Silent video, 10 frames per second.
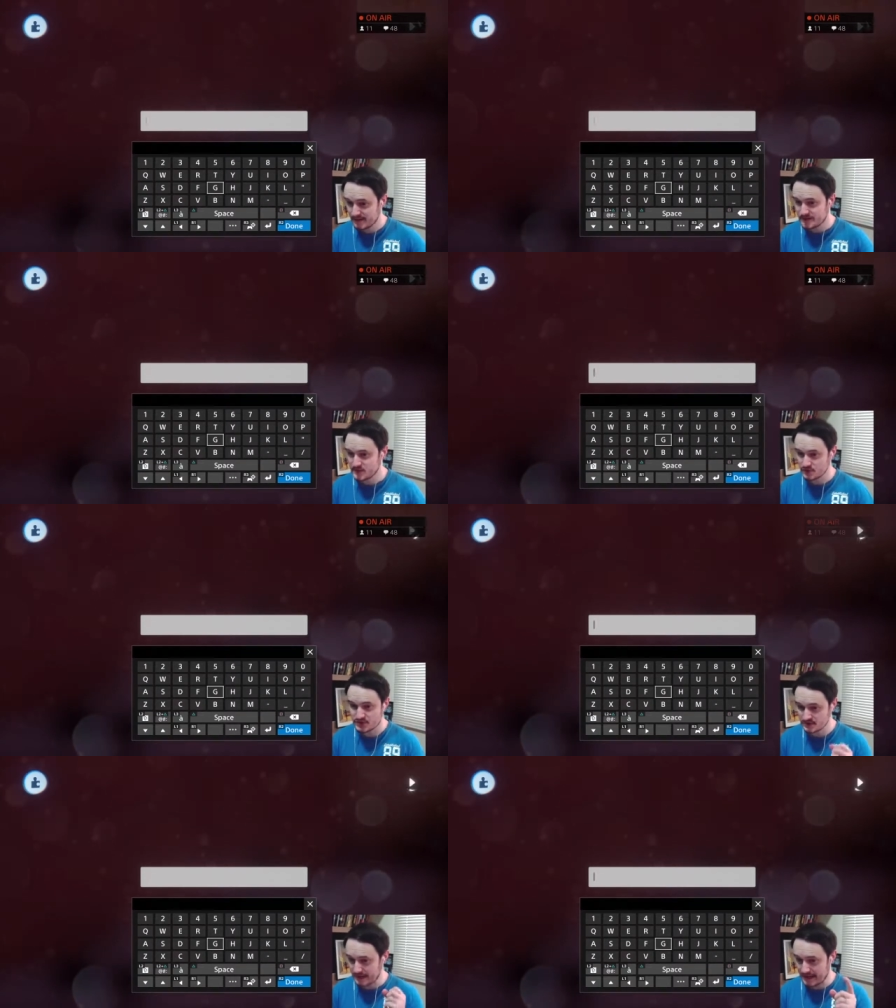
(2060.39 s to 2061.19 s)
So
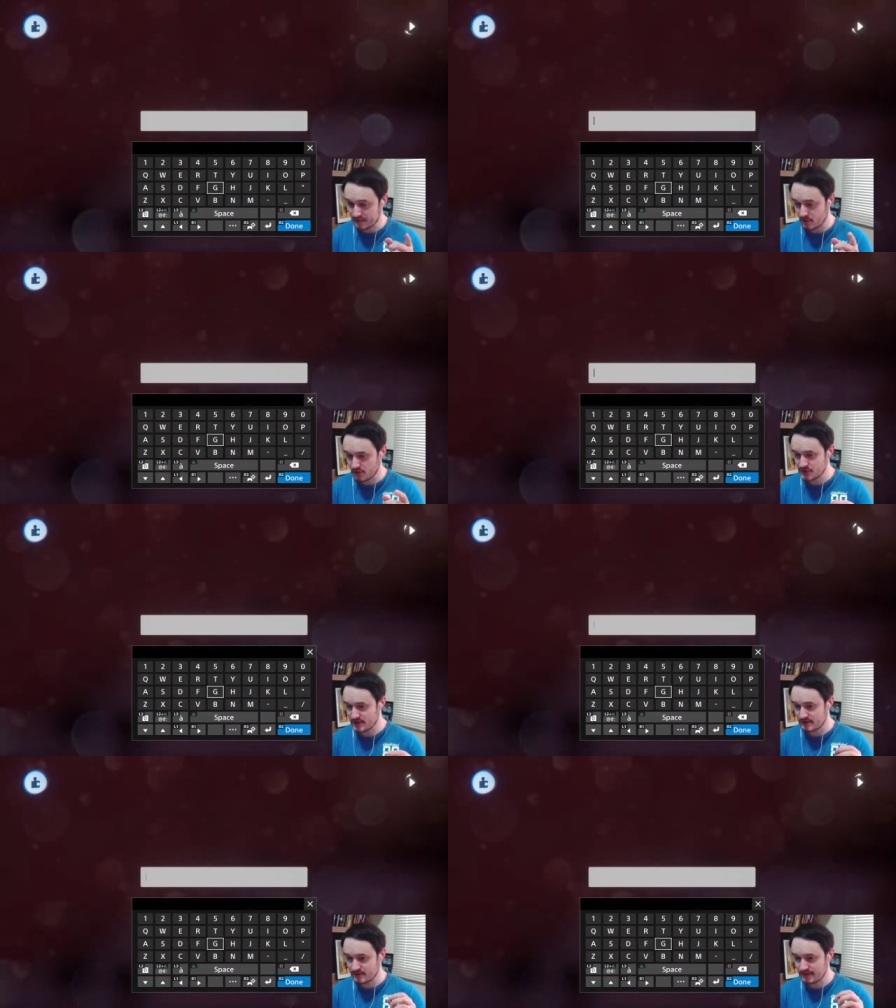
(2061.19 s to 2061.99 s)
just have a
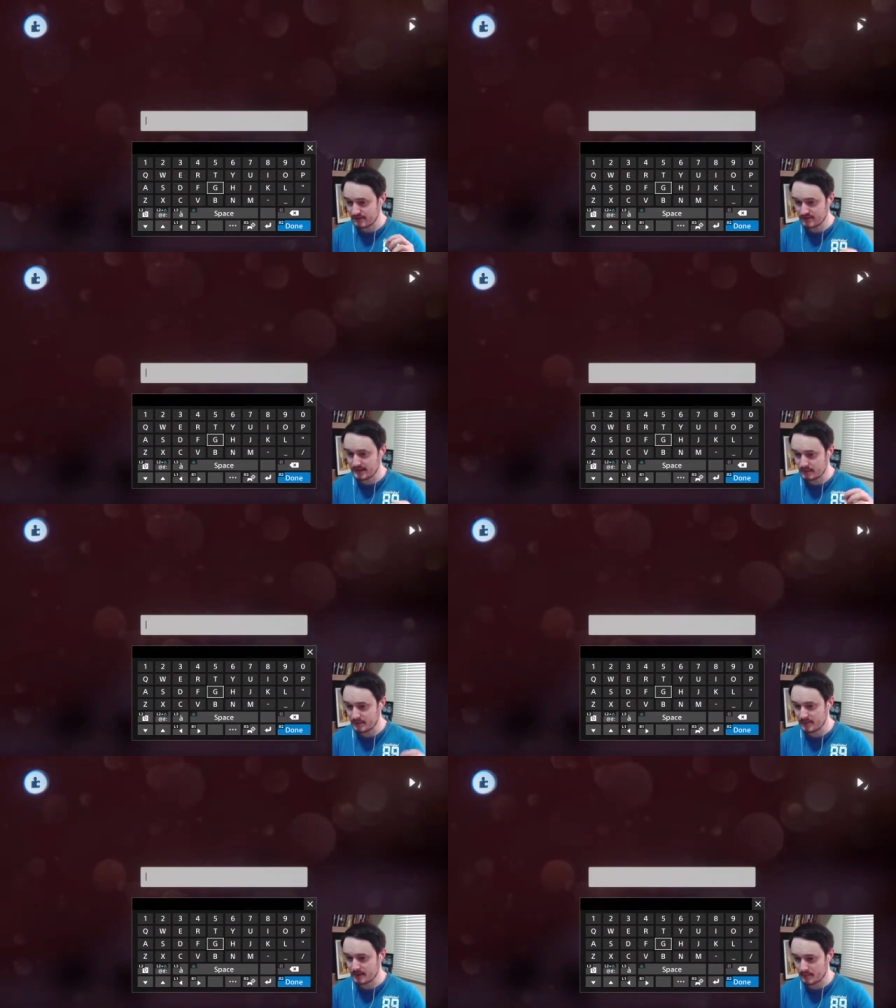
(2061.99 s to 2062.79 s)
logic that every time you
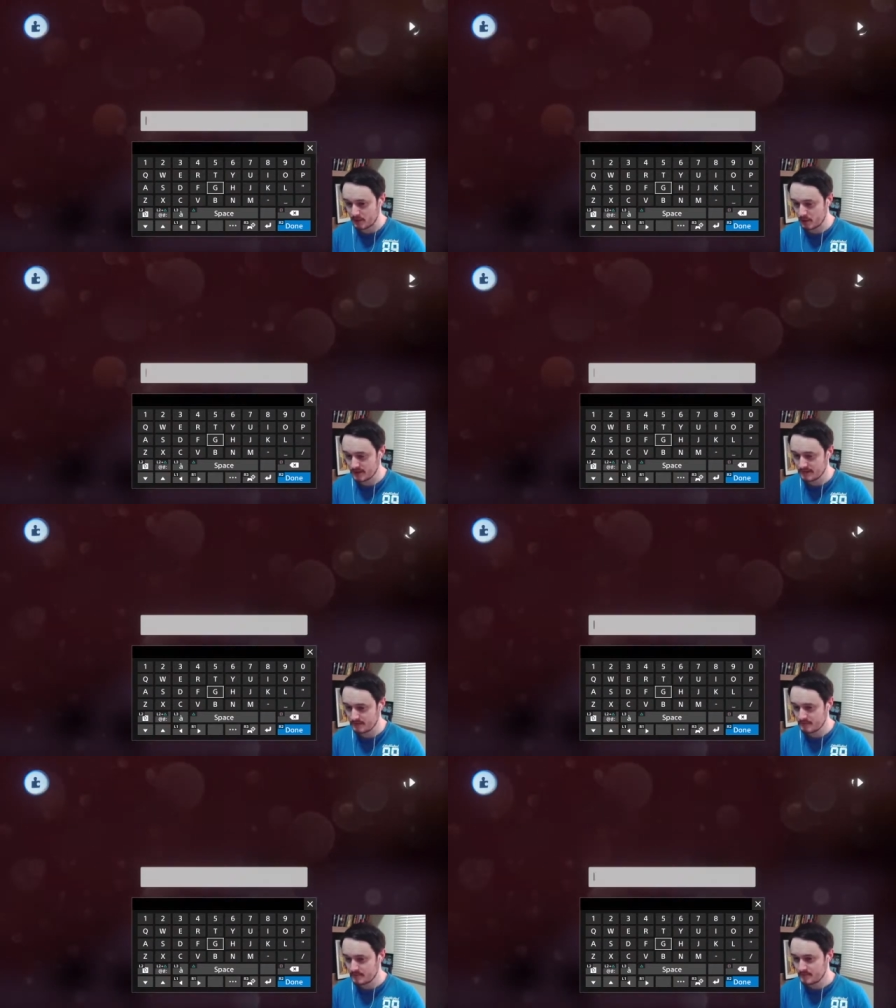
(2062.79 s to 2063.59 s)
pick up a coin,
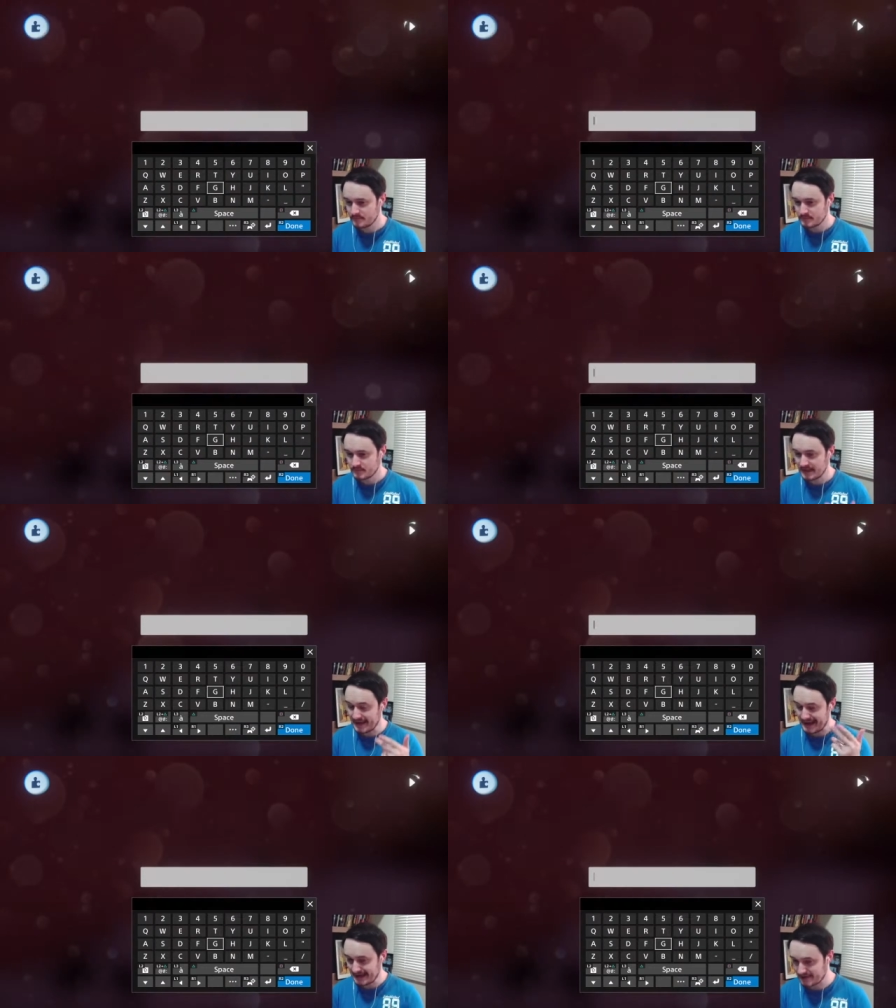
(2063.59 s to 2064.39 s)
it
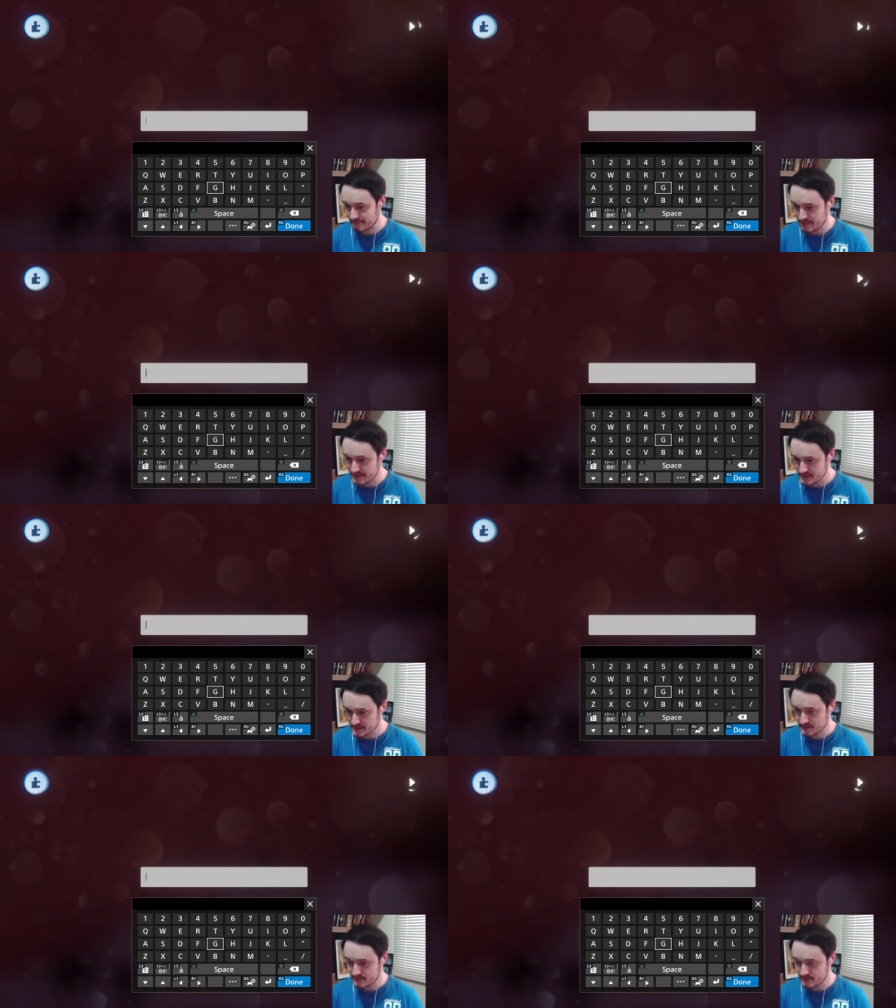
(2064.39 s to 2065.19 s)

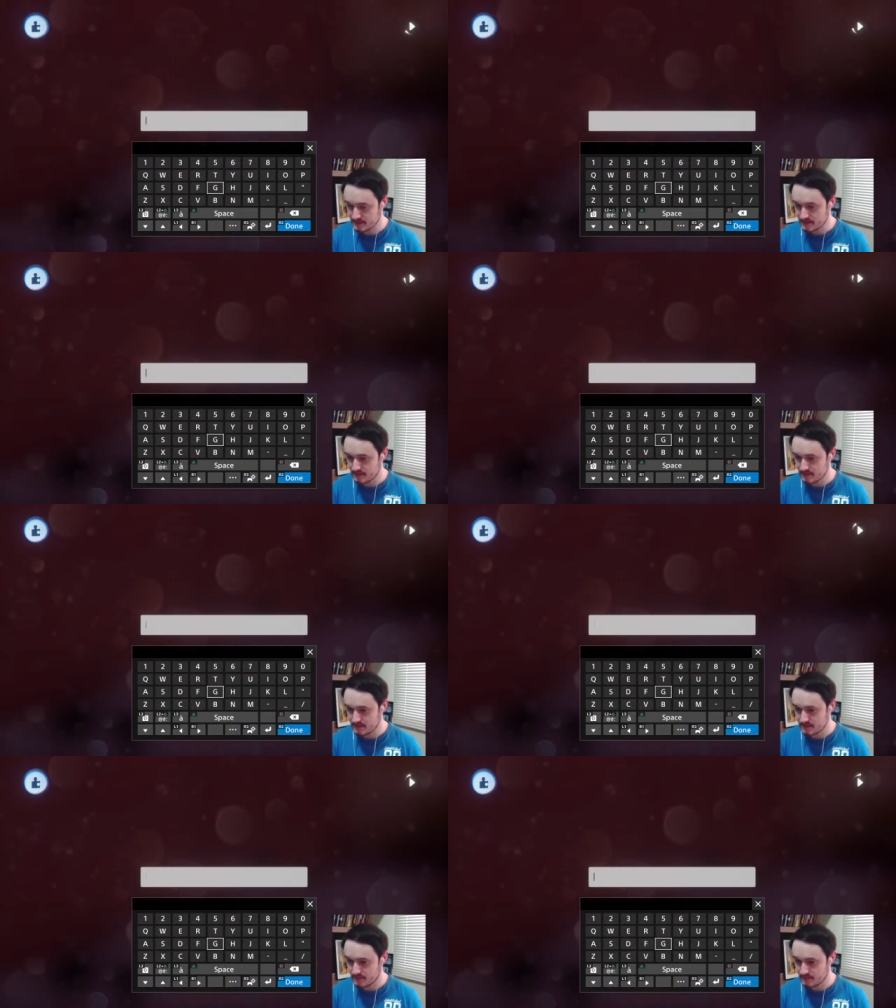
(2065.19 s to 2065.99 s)
activates
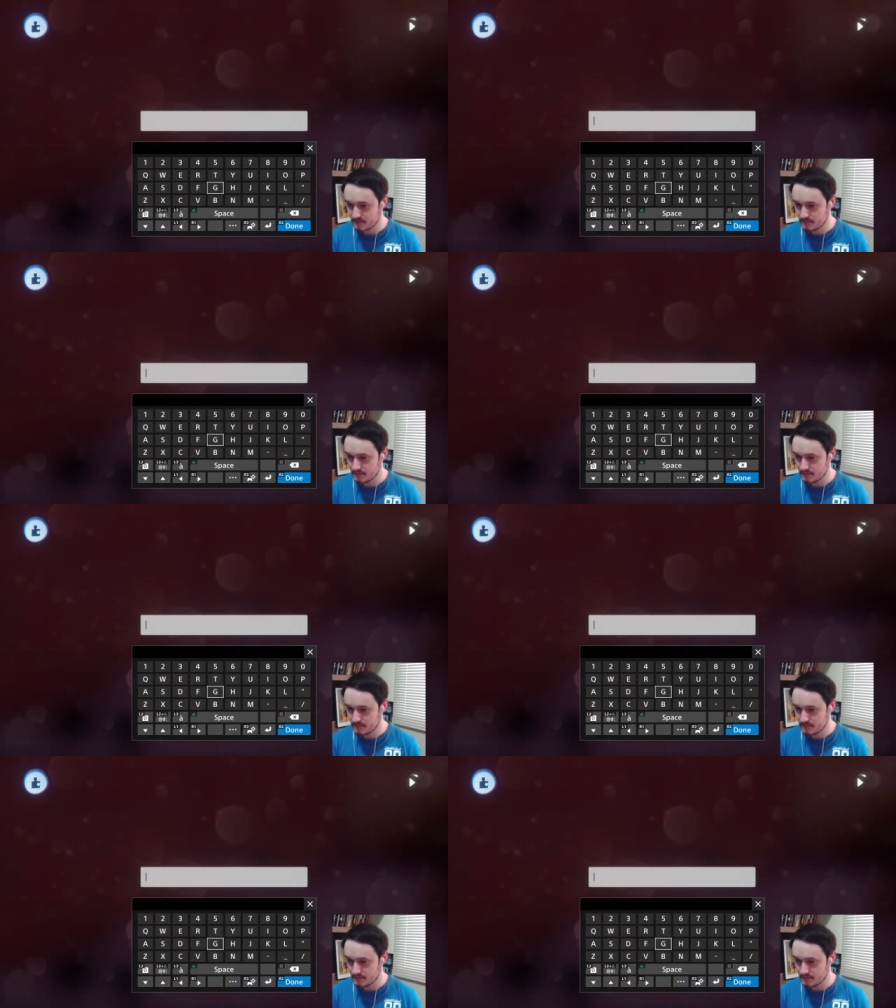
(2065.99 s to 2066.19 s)
the